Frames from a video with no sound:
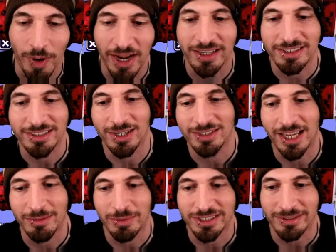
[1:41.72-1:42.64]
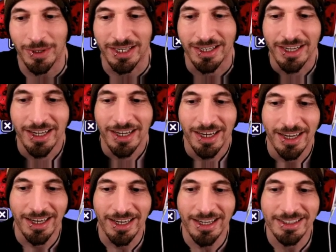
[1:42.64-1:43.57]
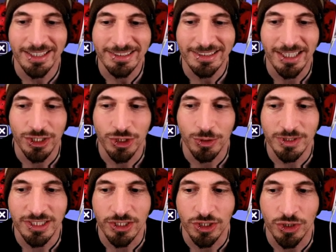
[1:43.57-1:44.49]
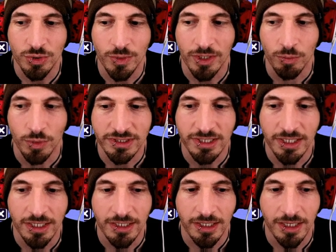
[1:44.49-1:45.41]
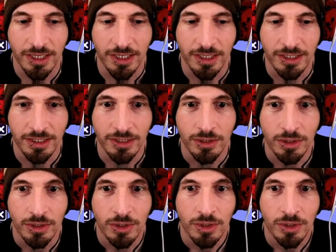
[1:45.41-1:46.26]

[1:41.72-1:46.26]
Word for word: No, Bagel, don't take businessman. Uh, let's take. Should we take you? And we'll take a.